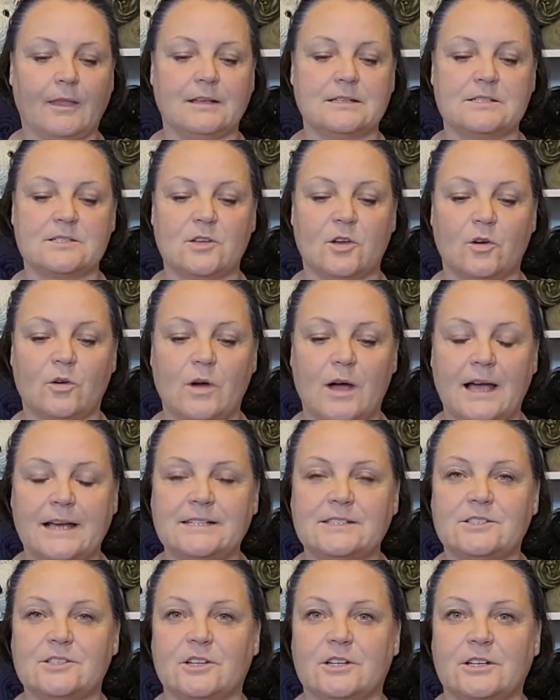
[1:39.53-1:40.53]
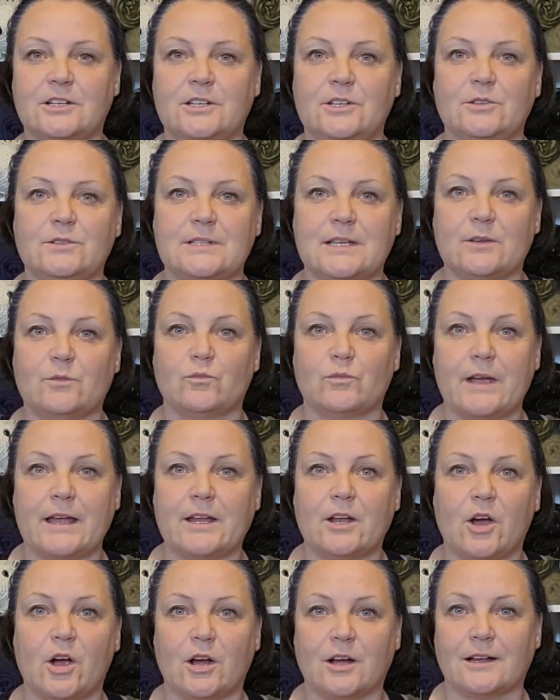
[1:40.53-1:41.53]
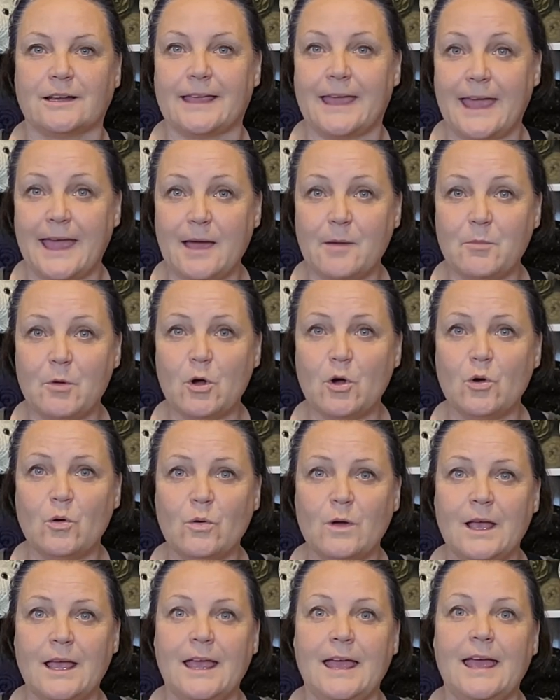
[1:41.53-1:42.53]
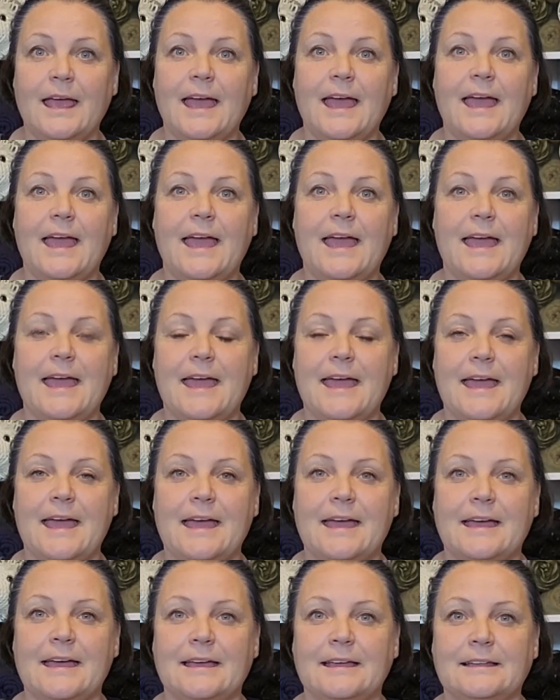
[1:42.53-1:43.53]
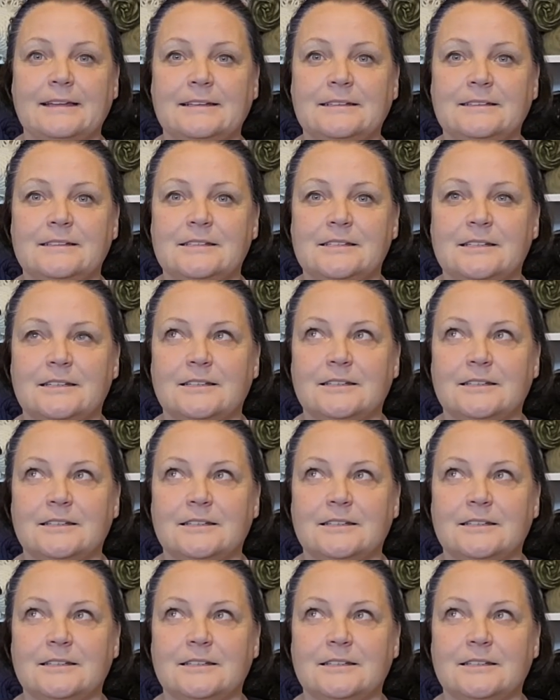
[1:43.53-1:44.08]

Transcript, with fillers: So I started using Red Heart Camo and